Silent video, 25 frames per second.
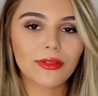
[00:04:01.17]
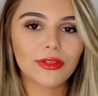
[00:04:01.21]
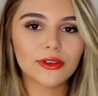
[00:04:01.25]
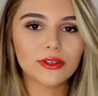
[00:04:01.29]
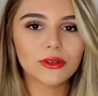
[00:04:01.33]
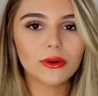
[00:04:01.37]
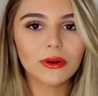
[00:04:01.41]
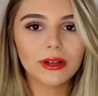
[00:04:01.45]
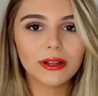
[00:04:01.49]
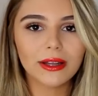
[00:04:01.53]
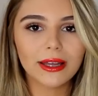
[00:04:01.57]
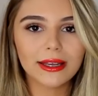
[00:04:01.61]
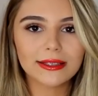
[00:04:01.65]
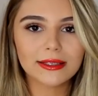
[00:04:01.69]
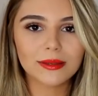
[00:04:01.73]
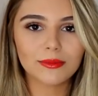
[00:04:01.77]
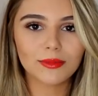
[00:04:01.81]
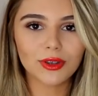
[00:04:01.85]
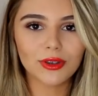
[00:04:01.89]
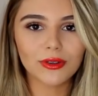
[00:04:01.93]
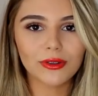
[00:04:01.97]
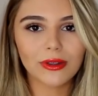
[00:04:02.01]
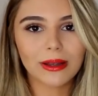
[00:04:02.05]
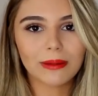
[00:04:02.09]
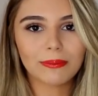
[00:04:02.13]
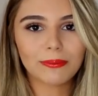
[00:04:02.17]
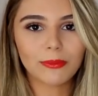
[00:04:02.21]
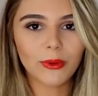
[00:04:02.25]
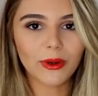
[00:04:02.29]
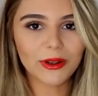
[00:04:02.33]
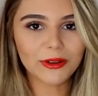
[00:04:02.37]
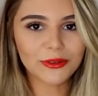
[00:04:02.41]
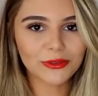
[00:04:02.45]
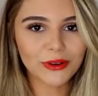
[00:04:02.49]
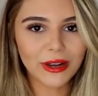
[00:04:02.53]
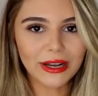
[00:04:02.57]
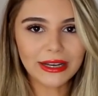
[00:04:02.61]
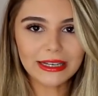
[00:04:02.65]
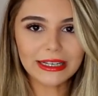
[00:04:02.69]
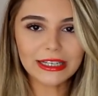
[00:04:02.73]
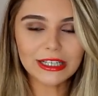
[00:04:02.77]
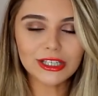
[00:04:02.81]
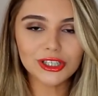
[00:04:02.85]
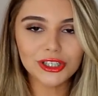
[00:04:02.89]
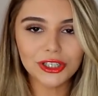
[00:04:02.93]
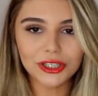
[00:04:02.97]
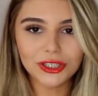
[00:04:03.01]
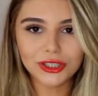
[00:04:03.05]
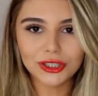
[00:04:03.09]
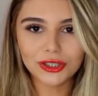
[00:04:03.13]
out the door, like some cute like
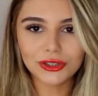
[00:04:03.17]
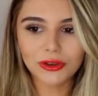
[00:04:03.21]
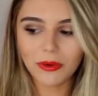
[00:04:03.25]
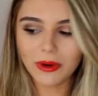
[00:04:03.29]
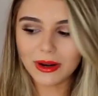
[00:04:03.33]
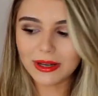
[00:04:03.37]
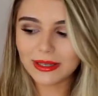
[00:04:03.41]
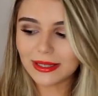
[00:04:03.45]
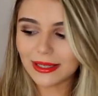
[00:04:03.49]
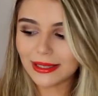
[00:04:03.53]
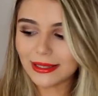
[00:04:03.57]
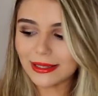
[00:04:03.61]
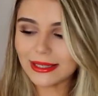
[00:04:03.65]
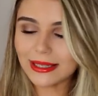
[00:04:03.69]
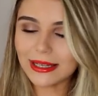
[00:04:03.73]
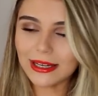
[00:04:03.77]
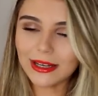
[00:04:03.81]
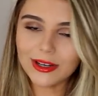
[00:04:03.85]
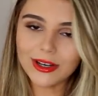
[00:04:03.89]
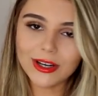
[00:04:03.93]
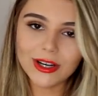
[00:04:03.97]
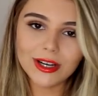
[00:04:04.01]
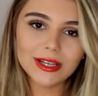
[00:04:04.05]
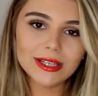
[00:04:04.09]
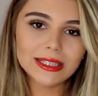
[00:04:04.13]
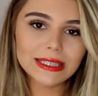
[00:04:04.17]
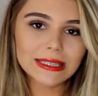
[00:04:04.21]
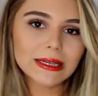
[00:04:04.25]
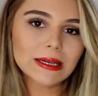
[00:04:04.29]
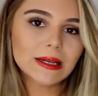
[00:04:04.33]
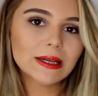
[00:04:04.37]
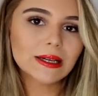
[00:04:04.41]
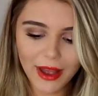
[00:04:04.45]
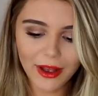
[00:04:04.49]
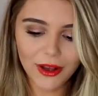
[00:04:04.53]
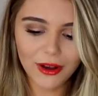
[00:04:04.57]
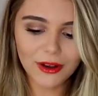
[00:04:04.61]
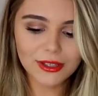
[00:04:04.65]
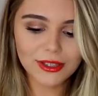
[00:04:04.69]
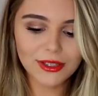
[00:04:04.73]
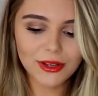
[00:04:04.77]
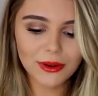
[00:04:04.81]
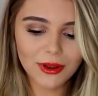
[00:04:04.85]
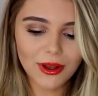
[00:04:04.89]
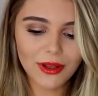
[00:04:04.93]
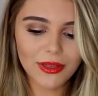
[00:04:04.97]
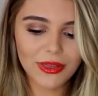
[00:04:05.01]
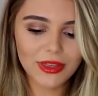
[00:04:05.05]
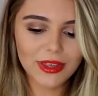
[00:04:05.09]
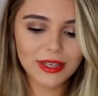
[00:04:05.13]
boyfriendish shorts and sneakers. I
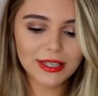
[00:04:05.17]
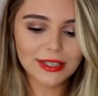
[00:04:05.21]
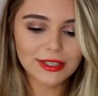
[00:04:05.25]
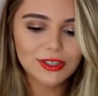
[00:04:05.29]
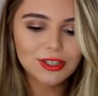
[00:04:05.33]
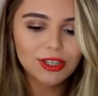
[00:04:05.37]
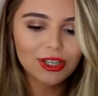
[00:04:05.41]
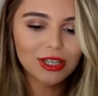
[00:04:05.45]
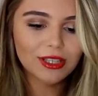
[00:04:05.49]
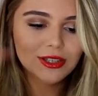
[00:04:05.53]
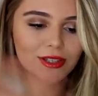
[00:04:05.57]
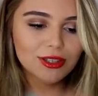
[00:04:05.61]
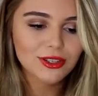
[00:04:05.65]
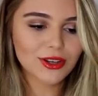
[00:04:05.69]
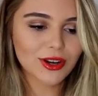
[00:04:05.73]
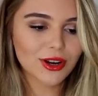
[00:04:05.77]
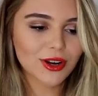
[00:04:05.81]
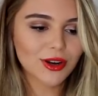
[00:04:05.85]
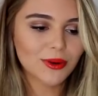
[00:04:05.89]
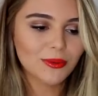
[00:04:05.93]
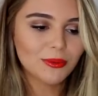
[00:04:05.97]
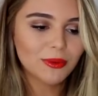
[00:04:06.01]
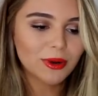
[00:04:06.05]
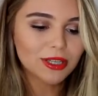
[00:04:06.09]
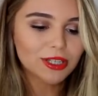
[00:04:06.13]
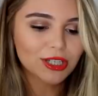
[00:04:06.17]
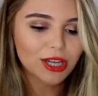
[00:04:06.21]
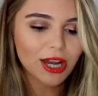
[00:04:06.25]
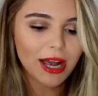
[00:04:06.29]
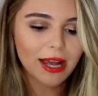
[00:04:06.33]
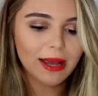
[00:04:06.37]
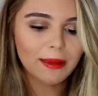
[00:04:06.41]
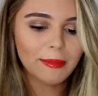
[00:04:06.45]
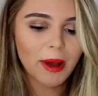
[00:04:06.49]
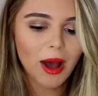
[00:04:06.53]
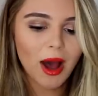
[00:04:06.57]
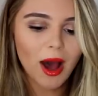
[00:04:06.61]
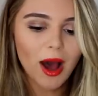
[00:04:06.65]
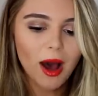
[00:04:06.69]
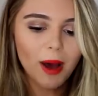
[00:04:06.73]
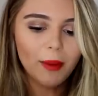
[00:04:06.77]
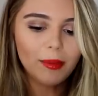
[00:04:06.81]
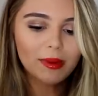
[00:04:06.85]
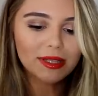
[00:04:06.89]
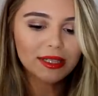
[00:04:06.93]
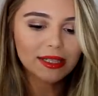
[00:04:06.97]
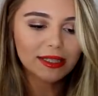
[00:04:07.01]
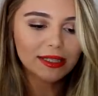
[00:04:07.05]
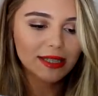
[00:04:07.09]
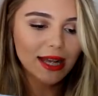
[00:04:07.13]
also got this jean skirt, which I'm
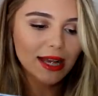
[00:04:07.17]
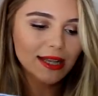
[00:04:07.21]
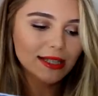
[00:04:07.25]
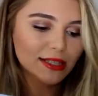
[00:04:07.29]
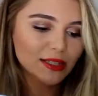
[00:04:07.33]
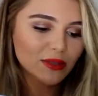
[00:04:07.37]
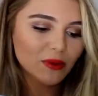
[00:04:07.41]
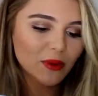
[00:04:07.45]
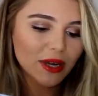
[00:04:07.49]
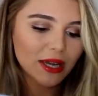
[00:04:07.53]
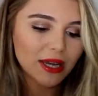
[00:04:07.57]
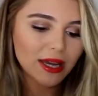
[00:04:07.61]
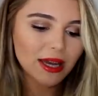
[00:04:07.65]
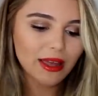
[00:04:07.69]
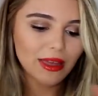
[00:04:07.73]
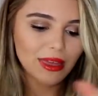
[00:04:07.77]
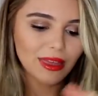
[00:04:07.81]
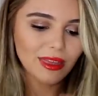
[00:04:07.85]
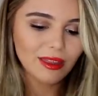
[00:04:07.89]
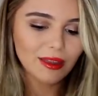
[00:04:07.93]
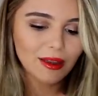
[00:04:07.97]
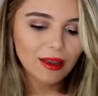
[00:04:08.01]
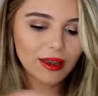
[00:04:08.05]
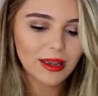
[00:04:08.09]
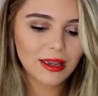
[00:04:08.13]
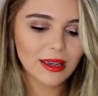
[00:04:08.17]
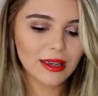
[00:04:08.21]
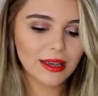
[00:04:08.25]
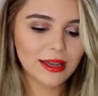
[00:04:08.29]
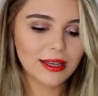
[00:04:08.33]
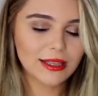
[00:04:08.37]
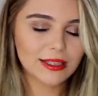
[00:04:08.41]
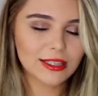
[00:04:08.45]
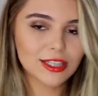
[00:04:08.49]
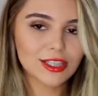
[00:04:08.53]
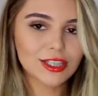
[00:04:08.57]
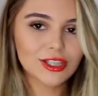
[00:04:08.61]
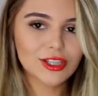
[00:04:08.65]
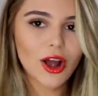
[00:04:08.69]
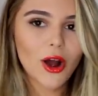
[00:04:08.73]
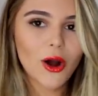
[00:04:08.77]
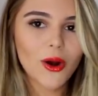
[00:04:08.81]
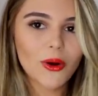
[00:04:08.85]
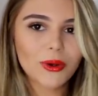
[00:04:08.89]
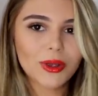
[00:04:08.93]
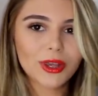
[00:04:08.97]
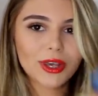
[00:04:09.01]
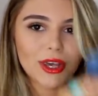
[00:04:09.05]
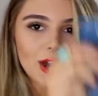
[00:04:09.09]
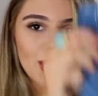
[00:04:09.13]
obsessed with. It's
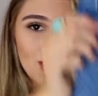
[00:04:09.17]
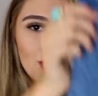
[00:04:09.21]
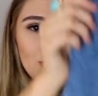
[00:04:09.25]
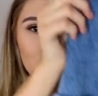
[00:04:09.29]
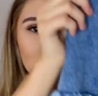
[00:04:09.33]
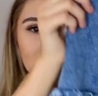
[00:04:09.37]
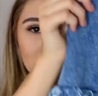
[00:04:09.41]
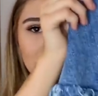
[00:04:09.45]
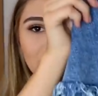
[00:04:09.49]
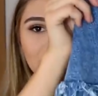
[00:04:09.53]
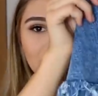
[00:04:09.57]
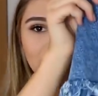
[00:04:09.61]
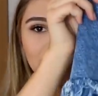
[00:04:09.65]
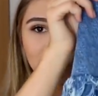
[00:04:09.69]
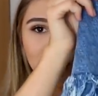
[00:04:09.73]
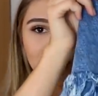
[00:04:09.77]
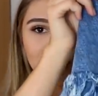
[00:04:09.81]
so cute.